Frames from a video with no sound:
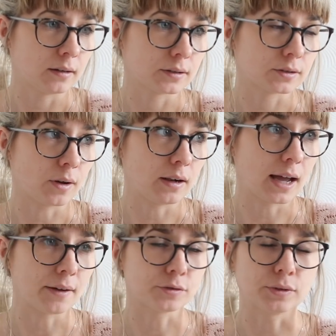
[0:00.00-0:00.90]
so I'll
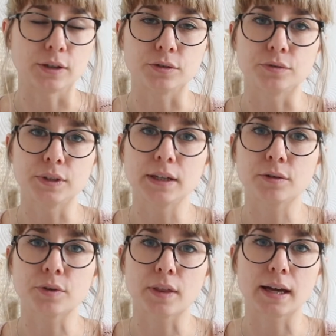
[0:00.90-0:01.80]
have to record a video
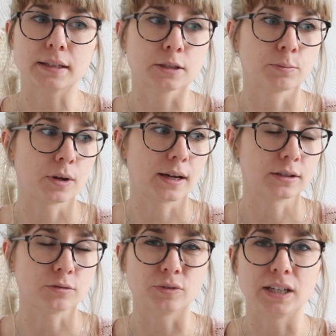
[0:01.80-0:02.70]
for that, but I
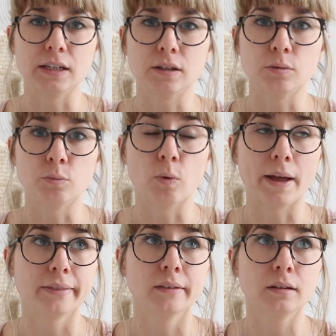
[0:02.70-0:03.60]
don't really know
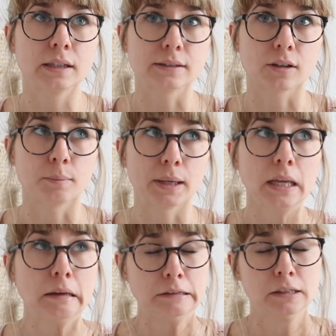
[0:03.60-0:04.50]
when it's gonna be.
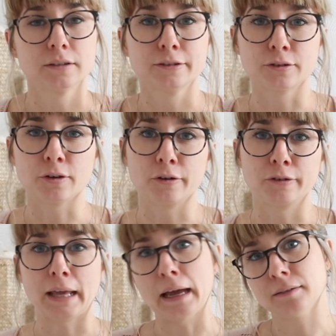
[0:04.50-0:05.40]
So yeah,